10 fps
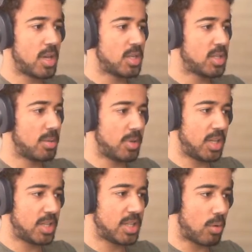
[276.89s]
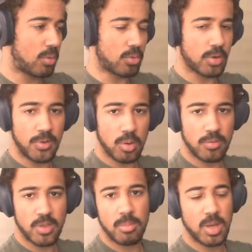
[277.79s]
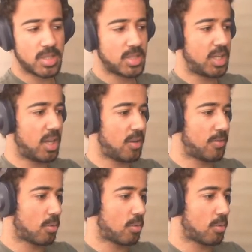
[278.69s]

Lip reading: simply download a few of them and see if